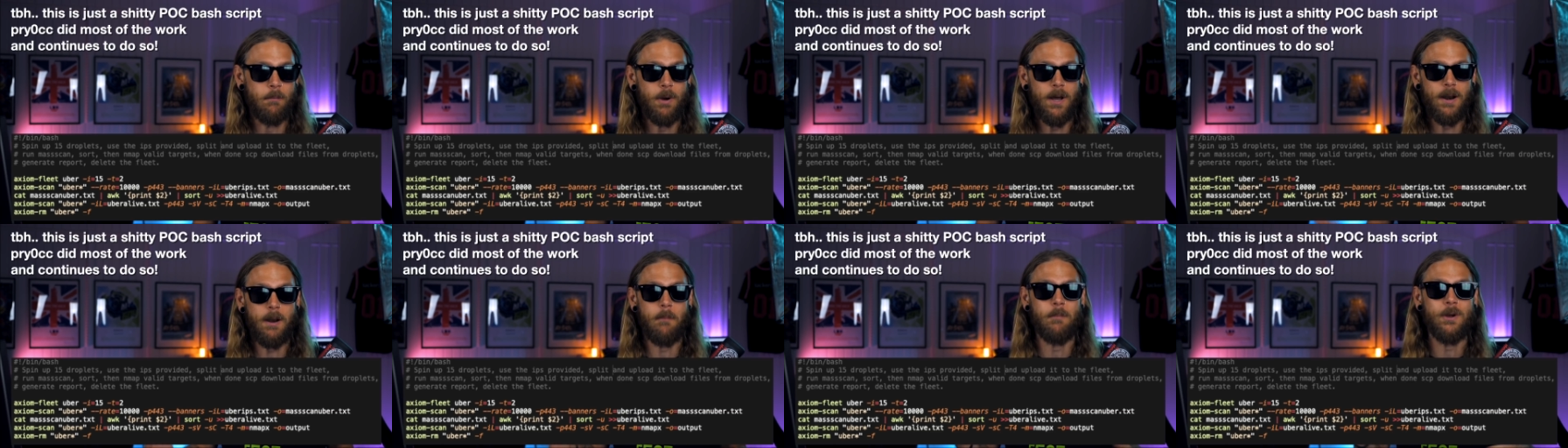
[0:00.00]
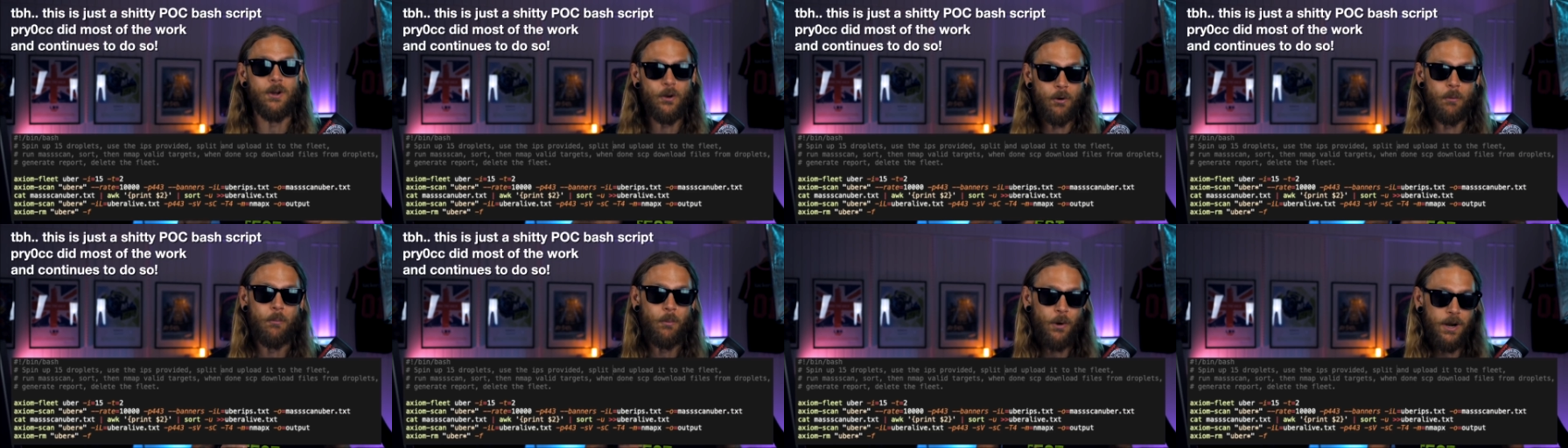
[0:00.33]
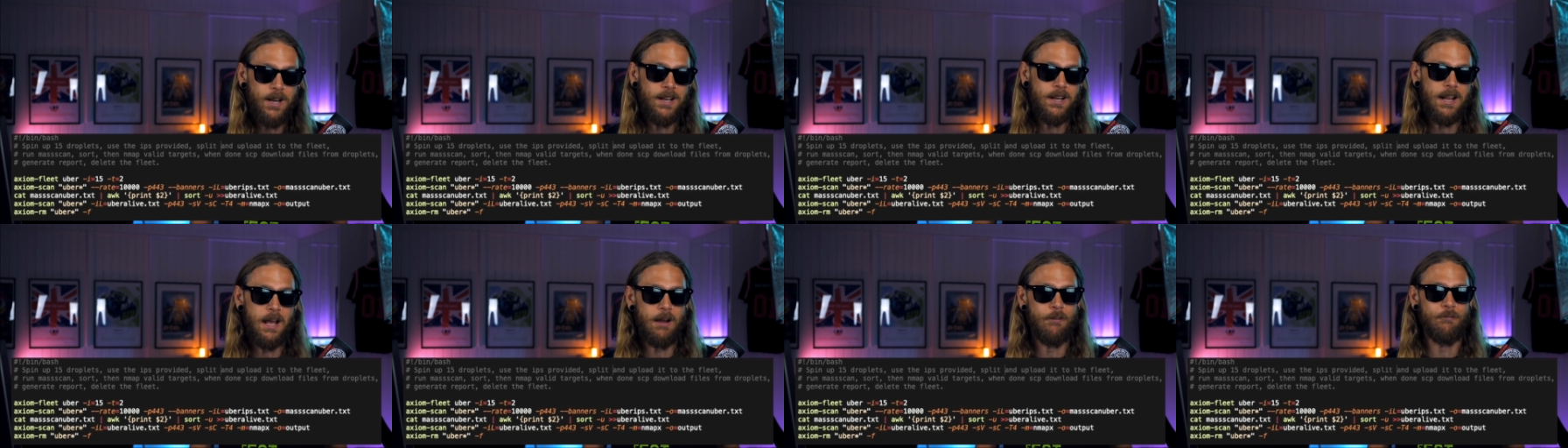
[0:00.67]
But I'm gonna
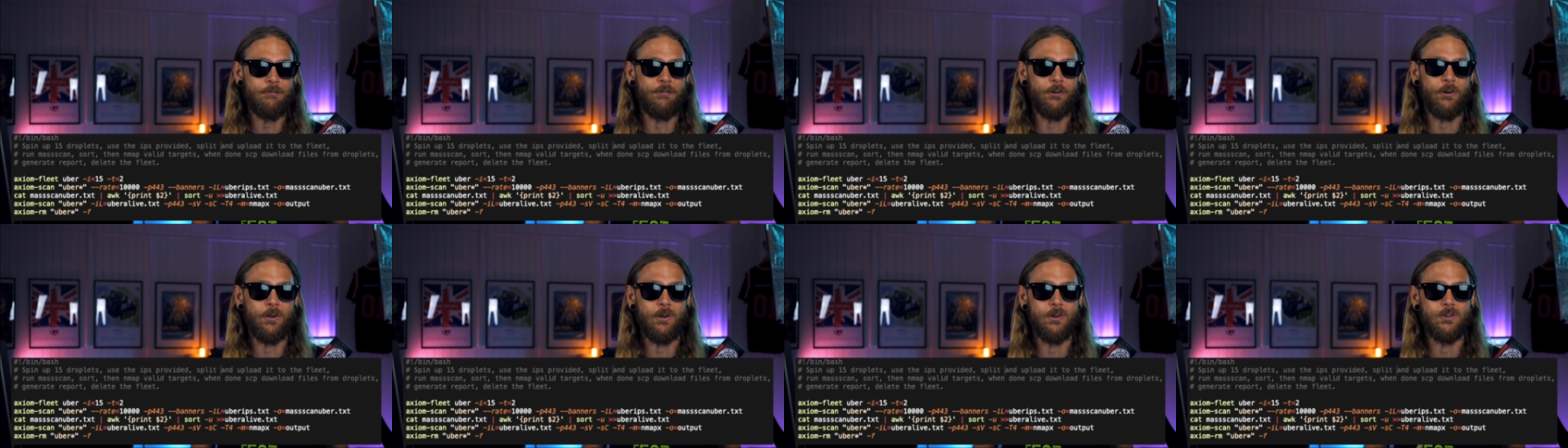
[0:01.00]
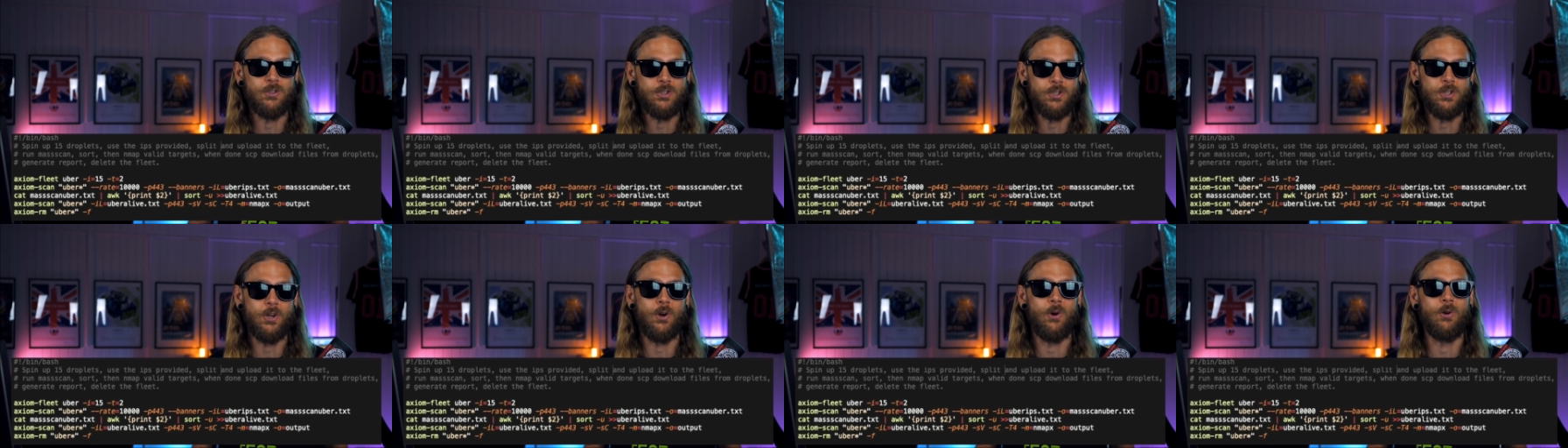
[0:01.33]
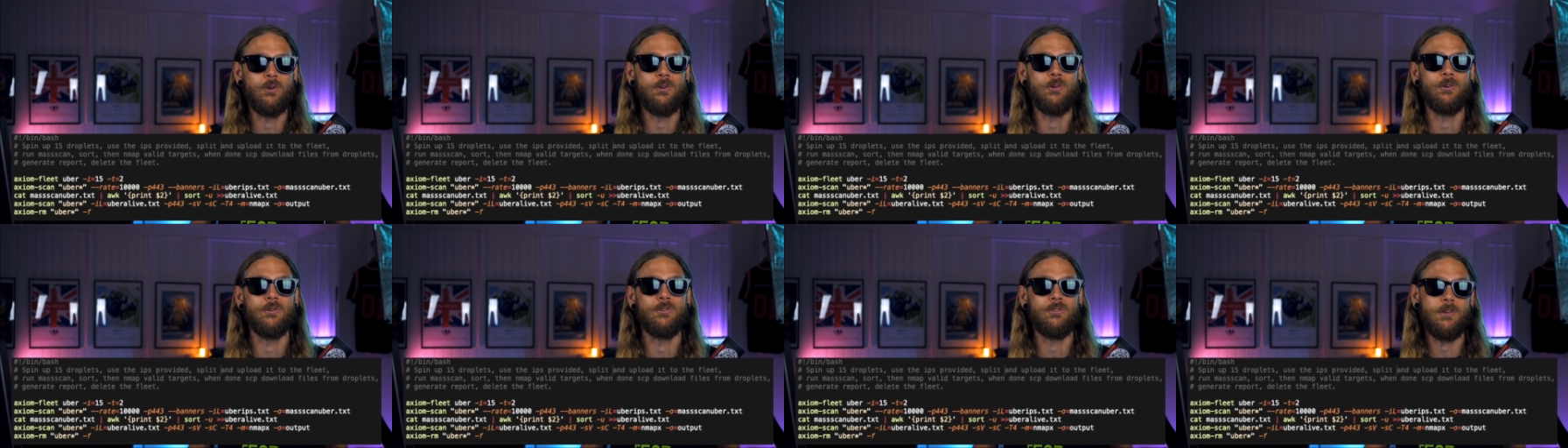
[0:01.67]
break it down for you and
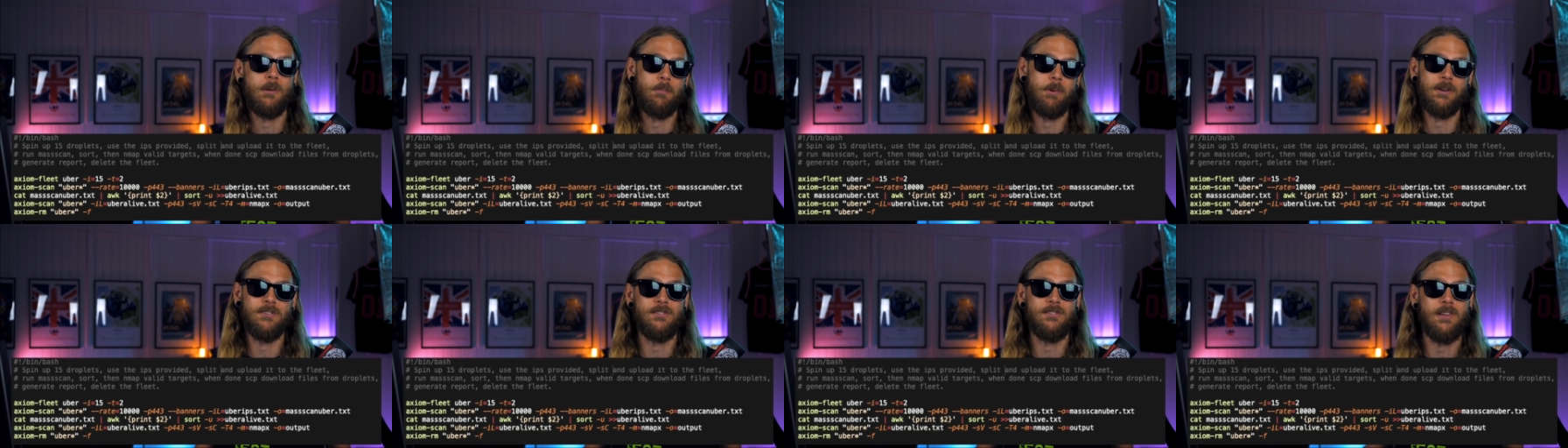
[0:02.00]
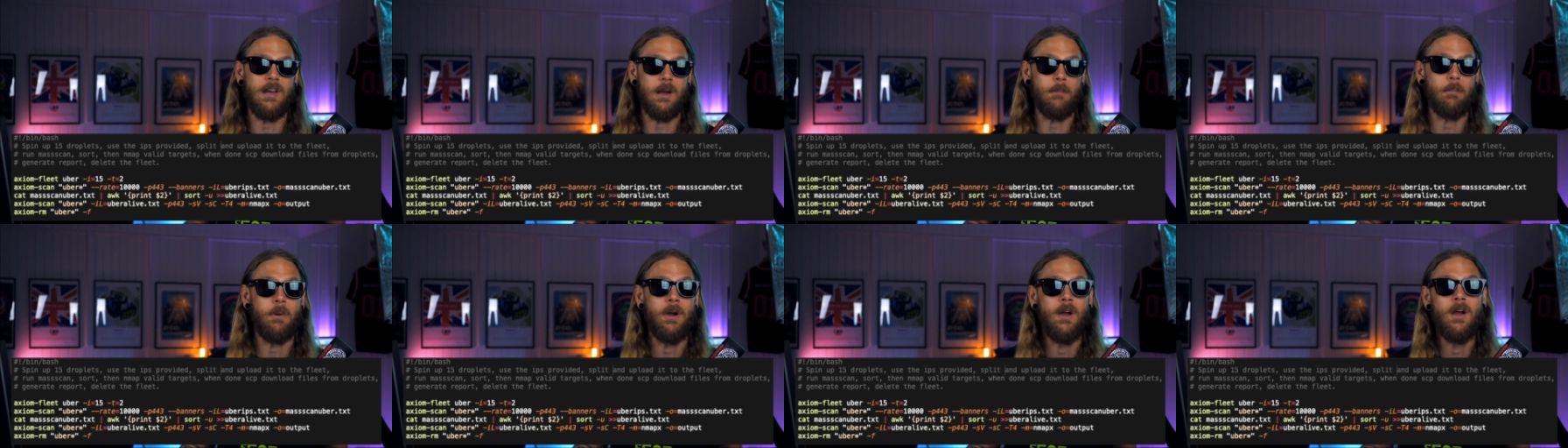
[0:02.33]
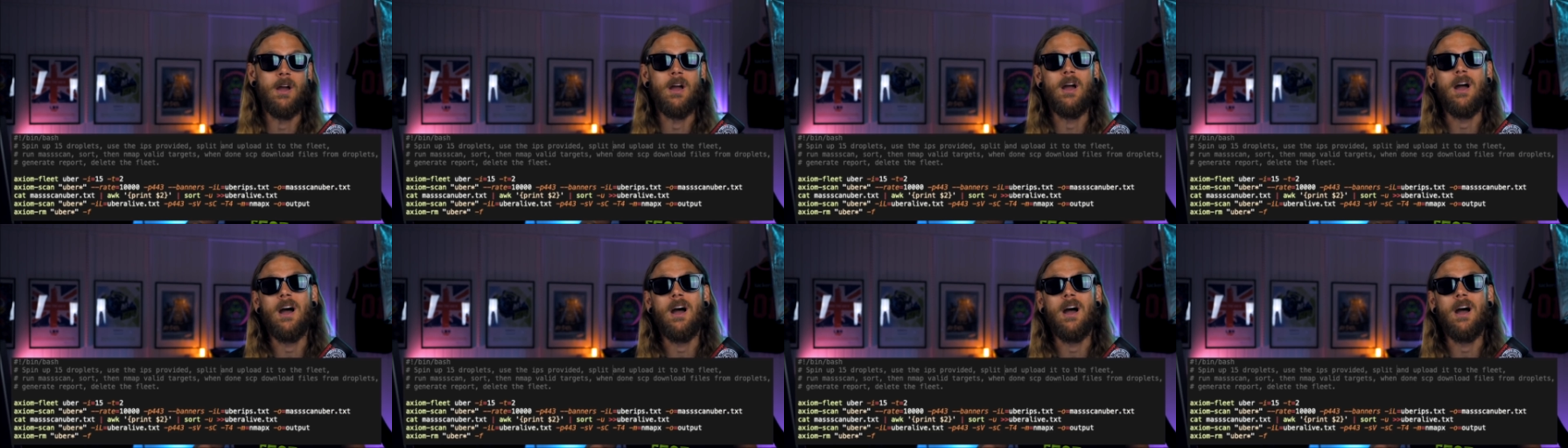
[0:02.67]
show you step by step